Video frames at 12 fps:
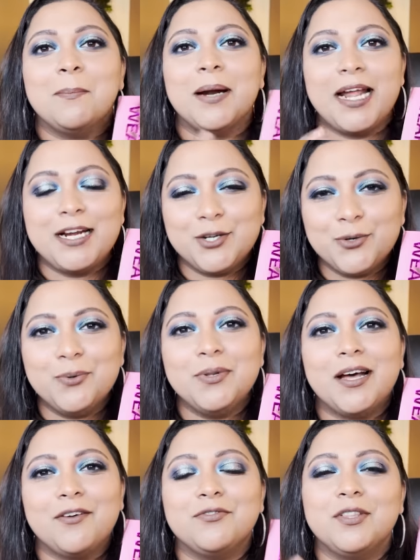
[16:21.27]
but I do
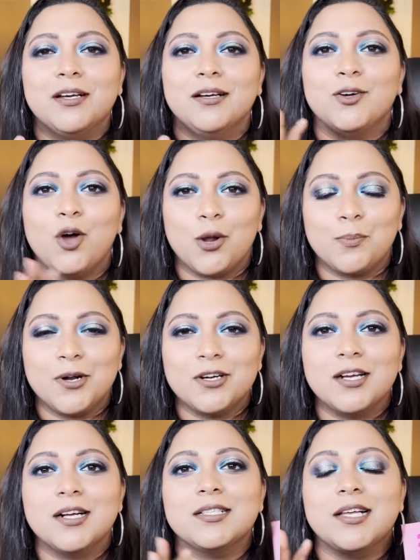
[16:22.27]
love the
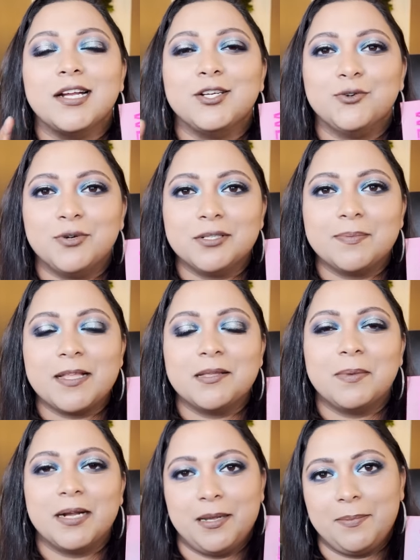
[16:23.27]
Gourmande Girls and Doodles by the
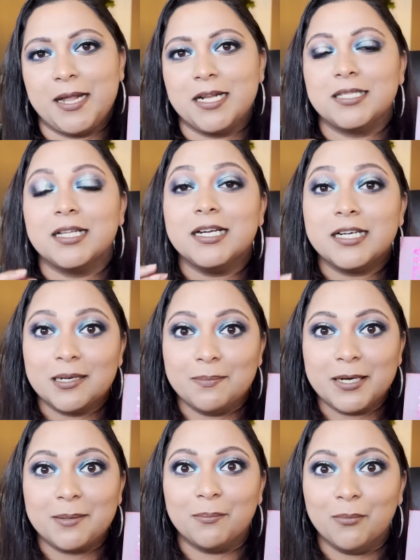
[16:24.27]
Bunny palettes a little
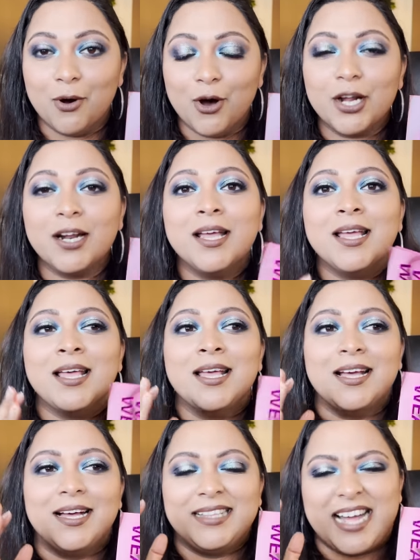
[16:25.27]
bit more.
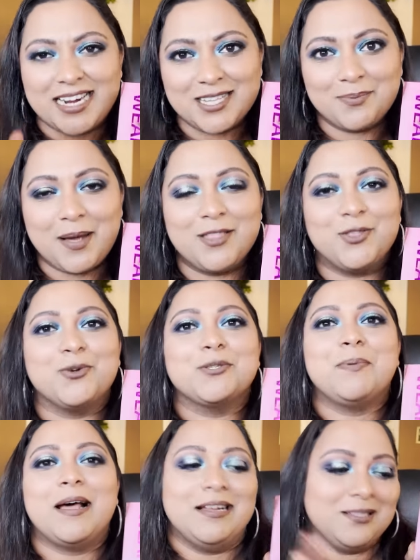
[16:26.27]
That is why those
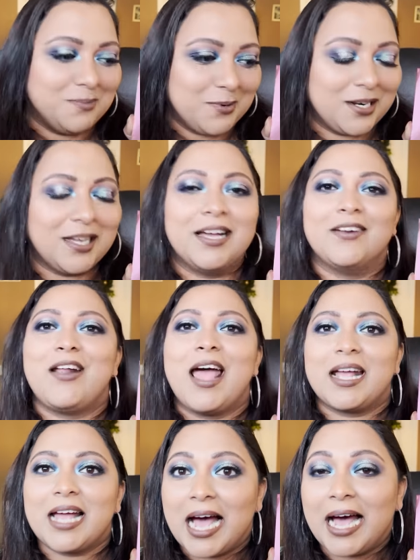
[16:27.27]
palettes would
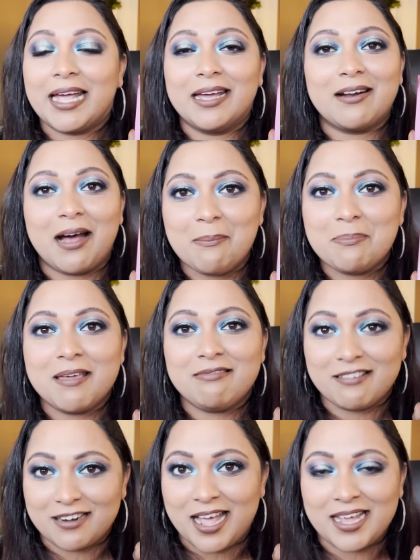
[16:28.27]
rank higher up in
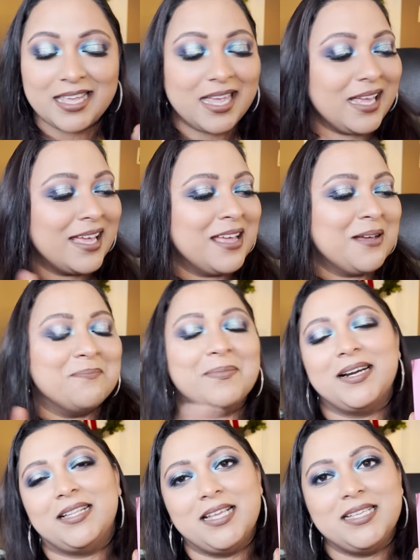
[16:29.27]
the ranking,
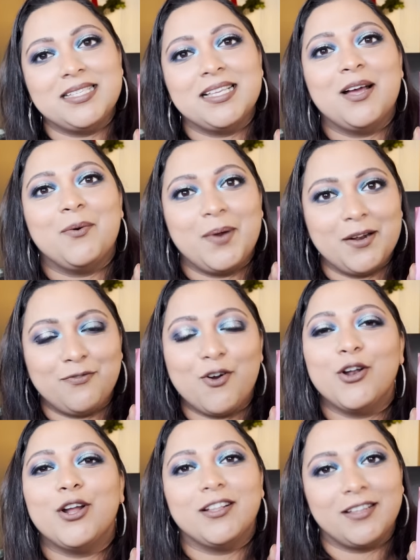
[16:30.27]
but this will
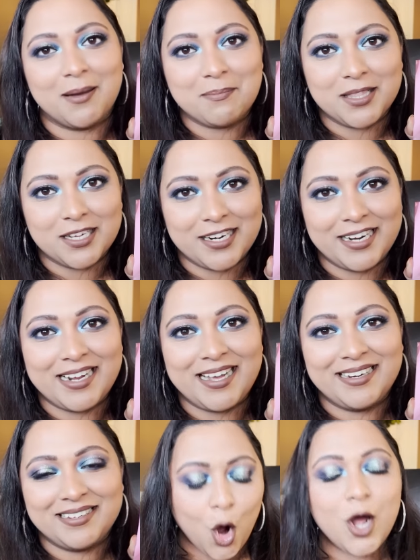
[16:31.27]
fall on number
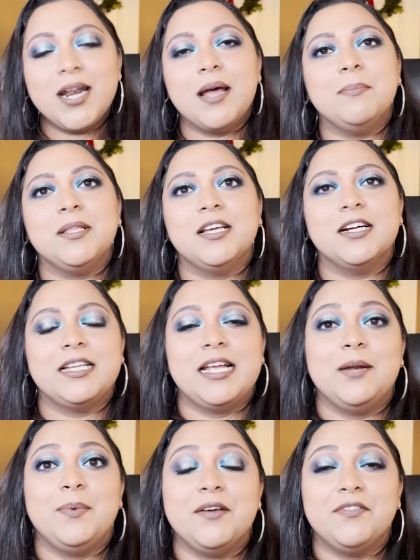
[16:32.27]
39. On number
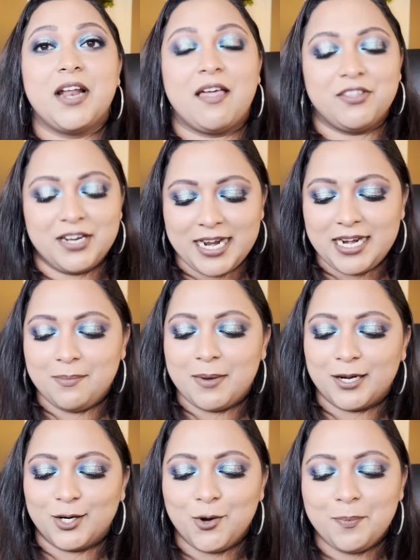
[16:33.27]
38, we have another
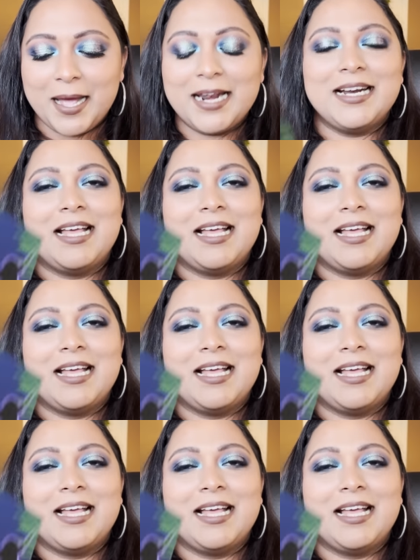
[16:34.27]
Ladybug Glow palette,